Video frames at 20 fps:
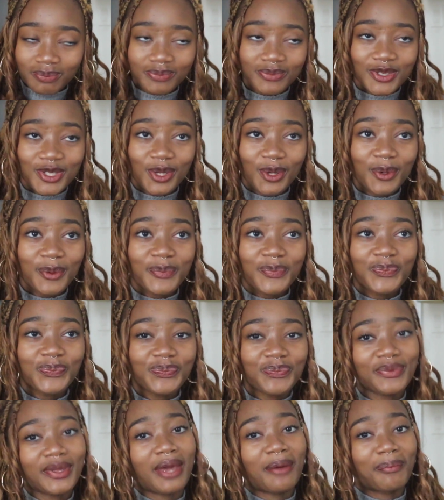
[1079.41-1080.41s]
So
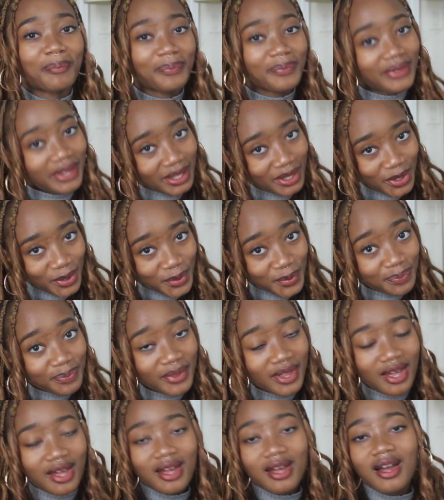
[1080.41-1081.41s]
yeah, thank you.
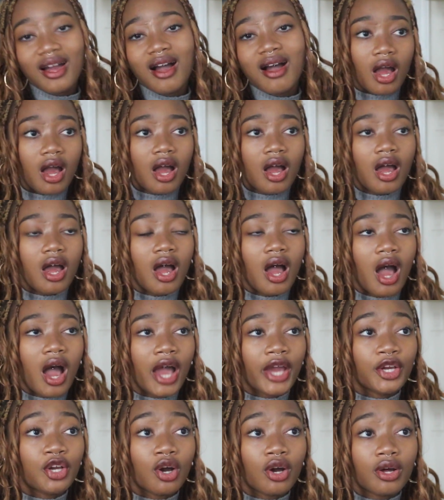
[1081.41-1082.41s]

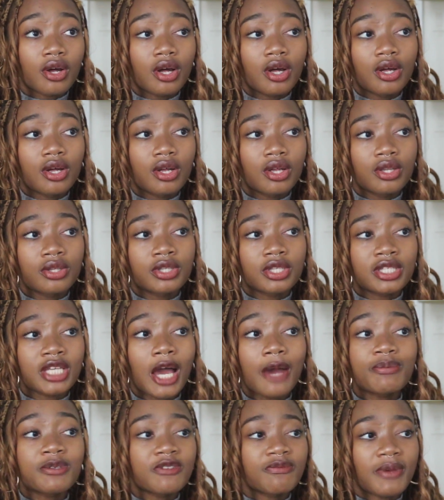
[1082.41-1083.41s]
I got the
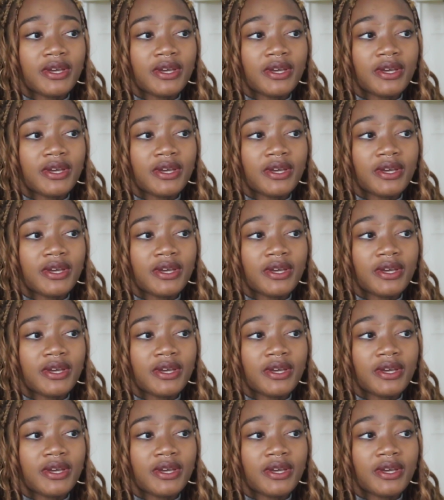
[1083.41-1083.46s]
types of